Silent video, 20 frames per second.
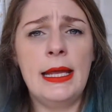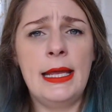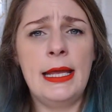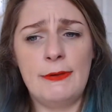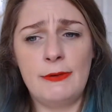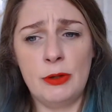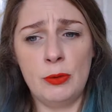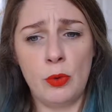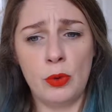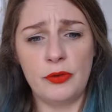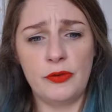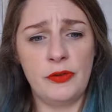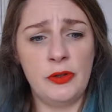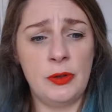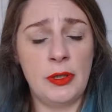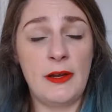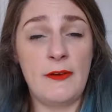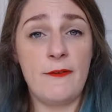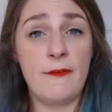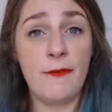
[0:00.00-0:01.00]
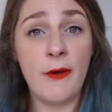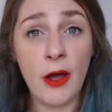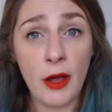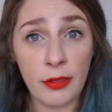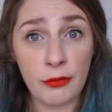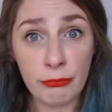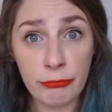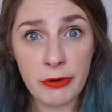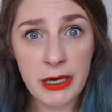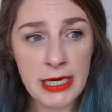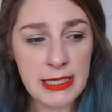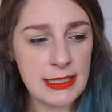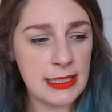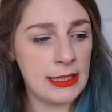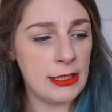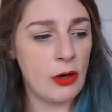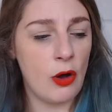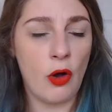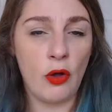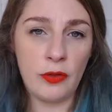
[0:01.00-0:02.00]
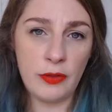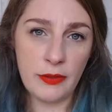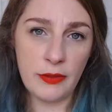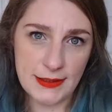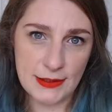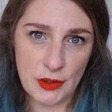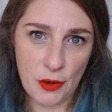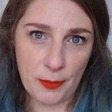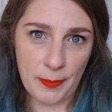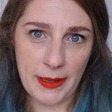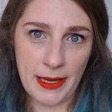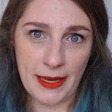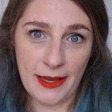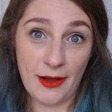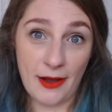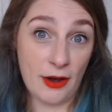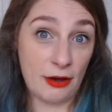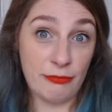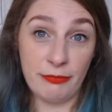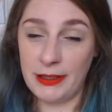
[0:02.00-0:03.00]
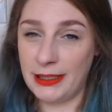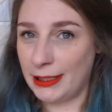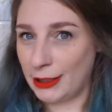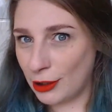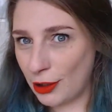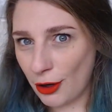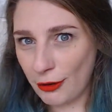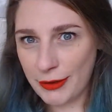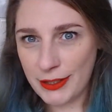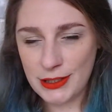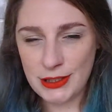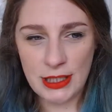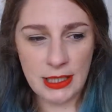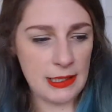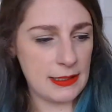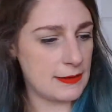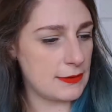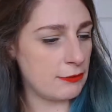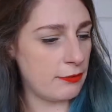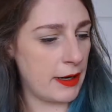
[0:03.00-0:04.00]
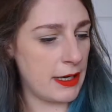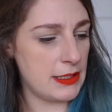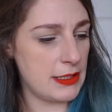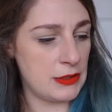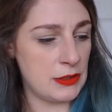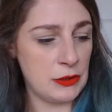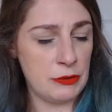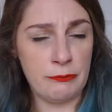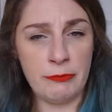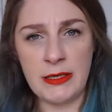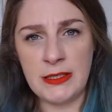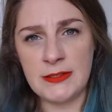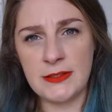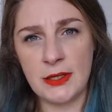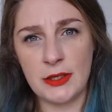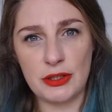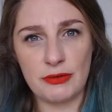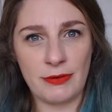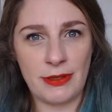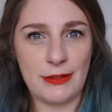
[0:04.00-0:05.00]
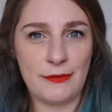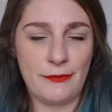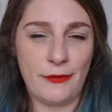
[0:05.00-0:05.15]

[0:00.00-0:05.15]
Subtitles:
If you want to do any further reading on this topic, I really encourage it. It's great to do research, great to